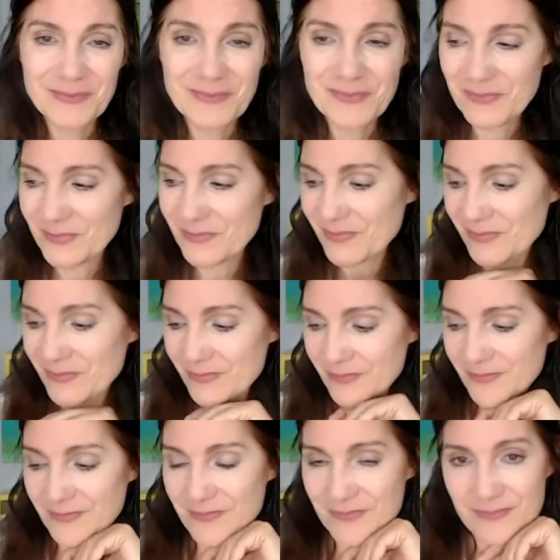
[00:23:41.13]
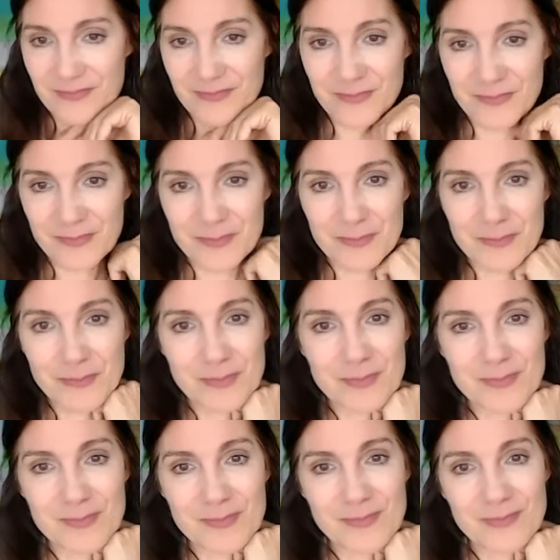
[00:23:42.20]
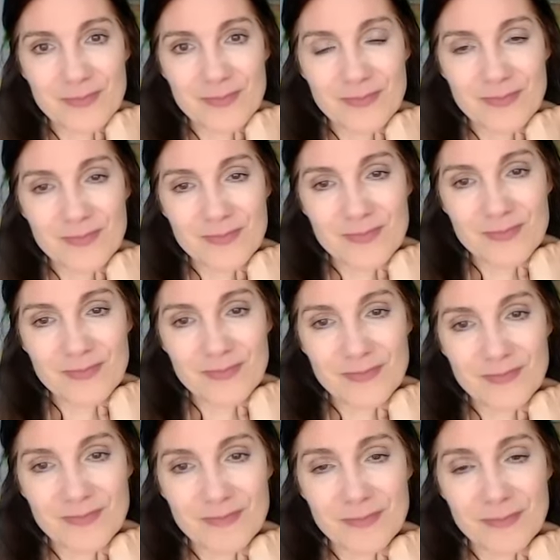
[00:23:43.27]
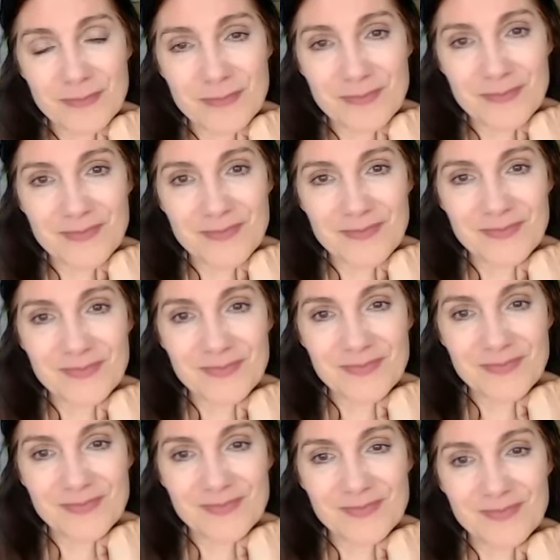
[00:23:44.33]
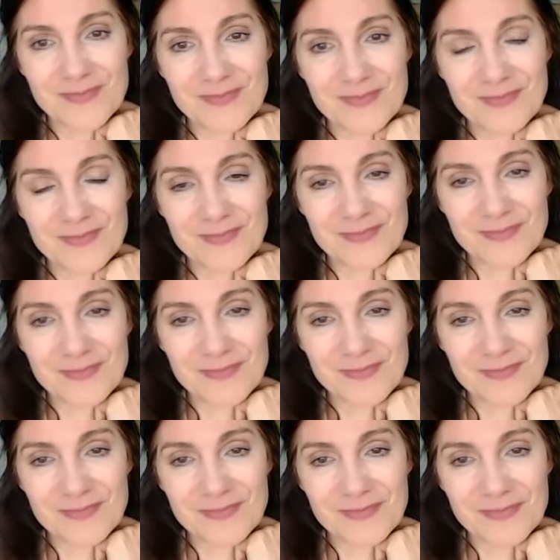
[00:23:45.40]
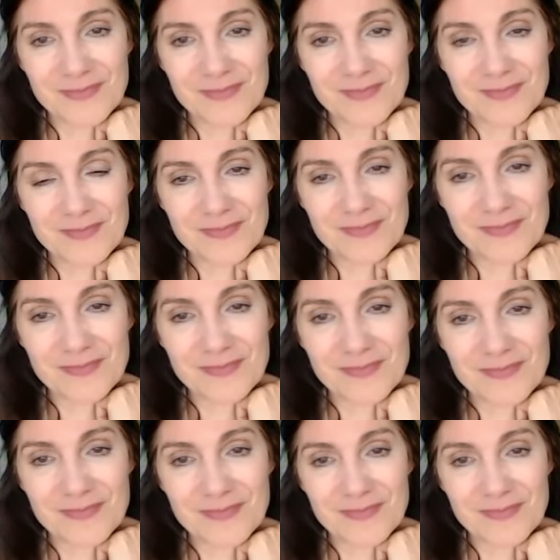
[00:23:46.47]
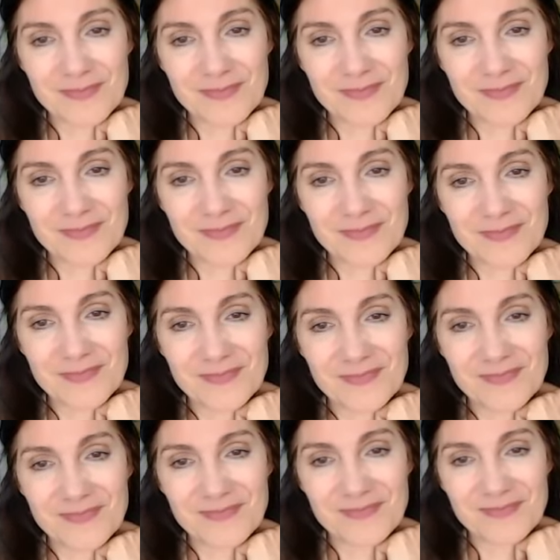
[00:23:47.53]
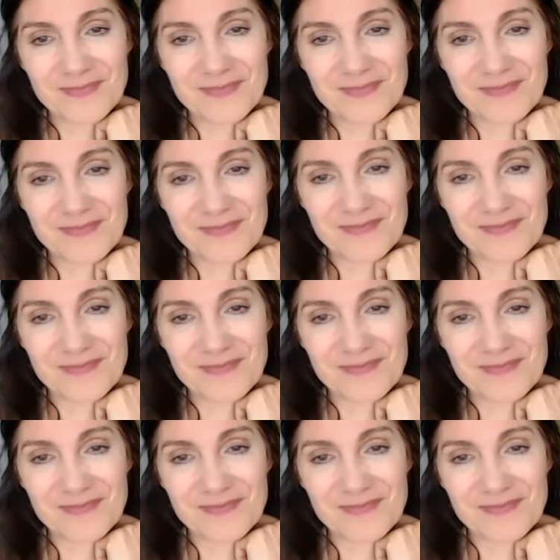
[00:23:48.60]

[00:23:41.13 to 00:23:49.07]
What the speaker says: (not speaking)